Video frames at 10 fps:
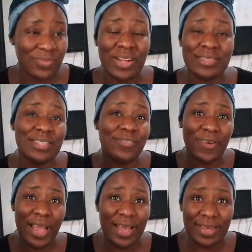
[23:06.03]
In fact,
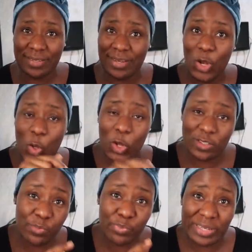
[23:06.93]
if I had
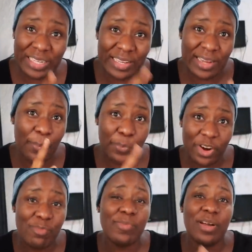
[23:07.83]
gotten pregnant at that
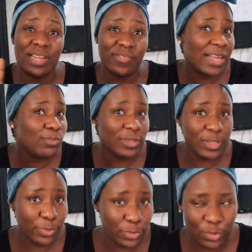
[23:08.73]
period, maybe I would have had
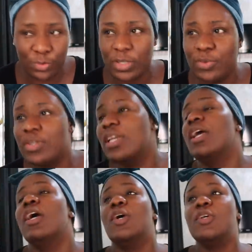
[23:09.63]
multiple children,
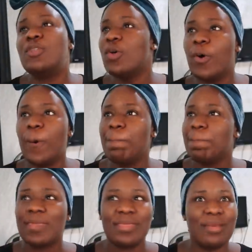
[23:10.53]
okay? So
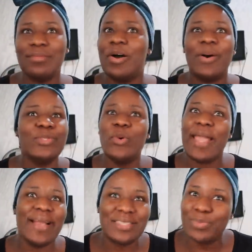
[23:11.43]
there are no
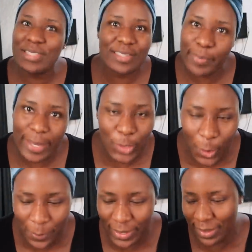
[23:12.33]
eggs missing in my
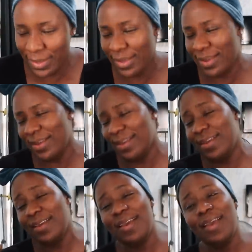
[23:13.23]
tummy.
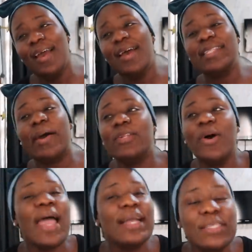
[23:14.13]
There are
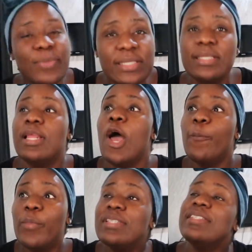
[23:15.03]
no eggs missing.
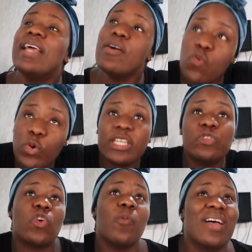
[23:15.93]
But the devil
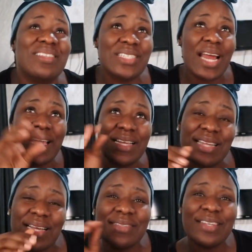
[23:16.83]
wanted to come and try
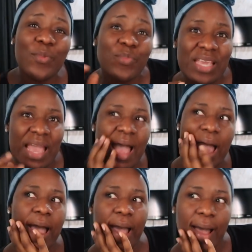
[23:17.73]
and now tell me,
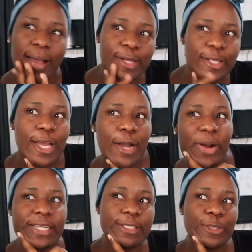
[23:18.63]
hey,
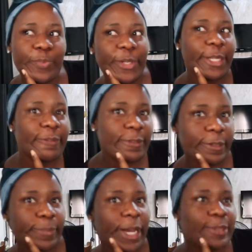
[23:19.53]
why didn't you believe
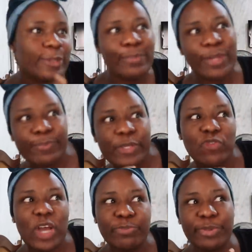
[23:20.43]
the man? No, maybe
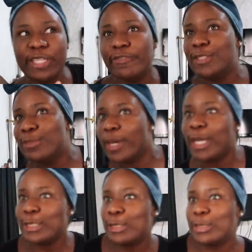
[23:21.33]
if you had believed the
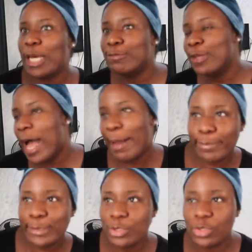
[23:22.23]
man, it would have not
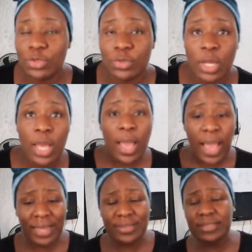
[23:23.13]
happened to you.
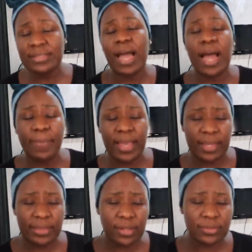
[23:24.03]
I said, I
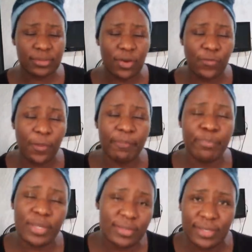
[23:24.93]
get out, God
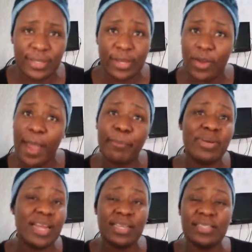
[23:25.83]
forbid. I know, I
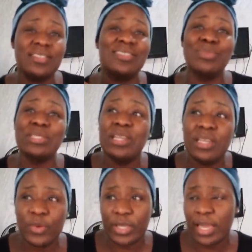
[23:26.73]
prayed against it
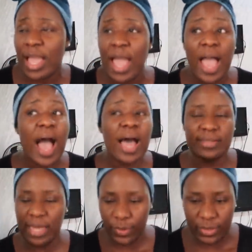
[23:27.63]
immediately, okay?
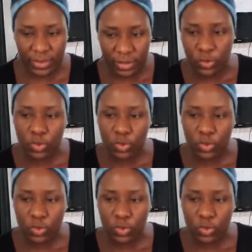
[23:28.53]
And that was it.